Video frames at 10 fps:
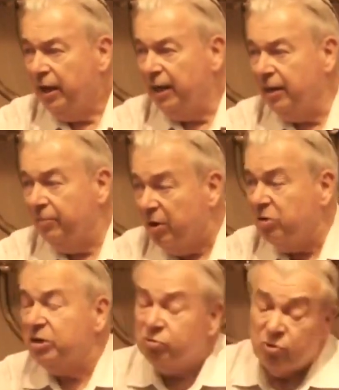and
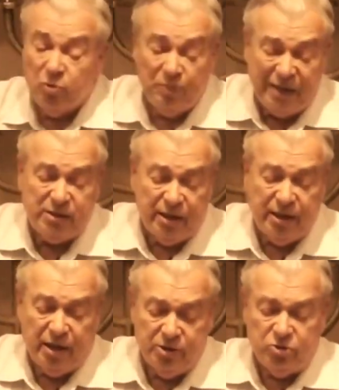America is
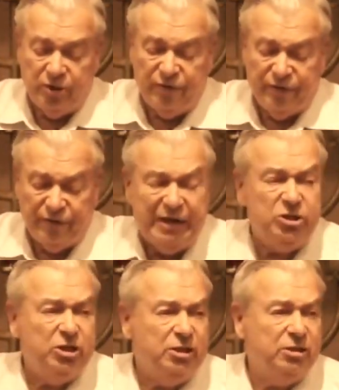basically a country of
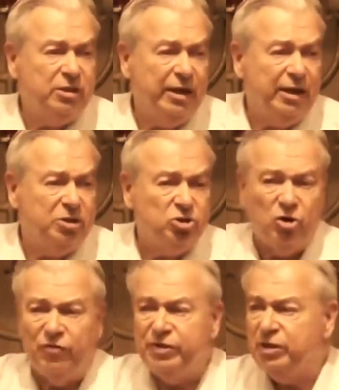inventions and
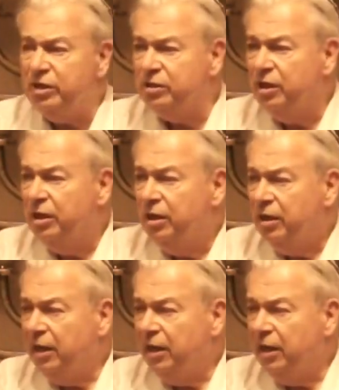services,